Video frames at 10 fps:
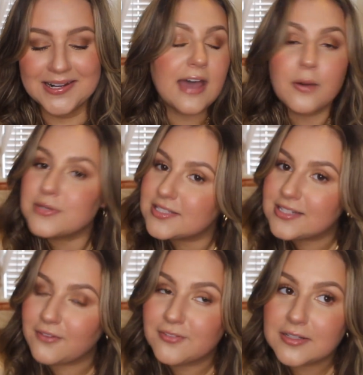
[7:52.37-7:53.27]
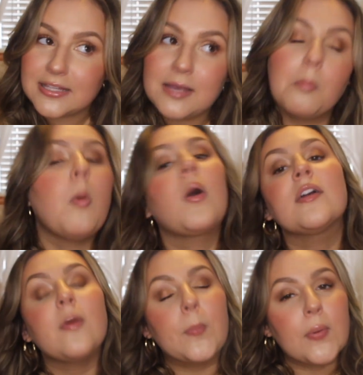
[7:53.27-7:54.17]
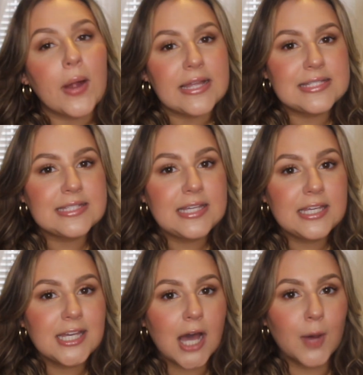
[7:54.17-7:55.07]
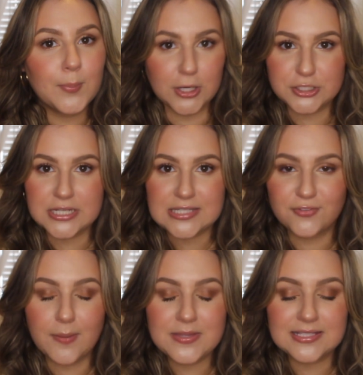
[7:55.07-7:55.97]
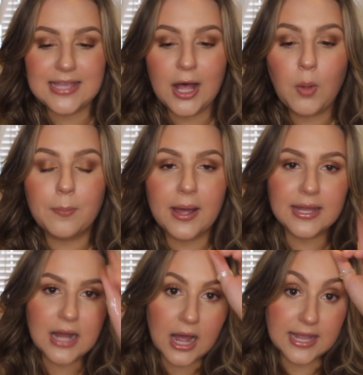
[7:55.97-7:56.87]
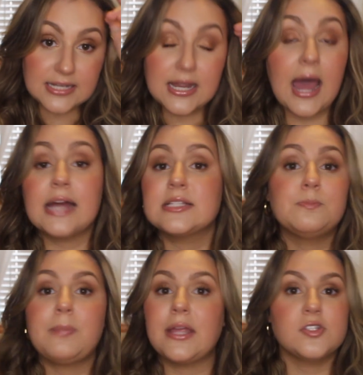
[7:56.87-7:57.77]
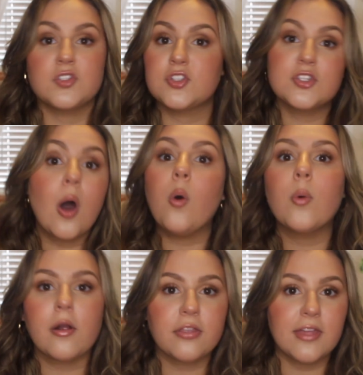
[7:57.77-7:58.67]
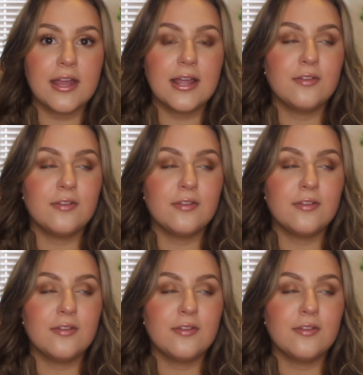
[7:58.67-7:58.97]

That was definitely more of a pricey purchase from the sale, but it has been so worth it.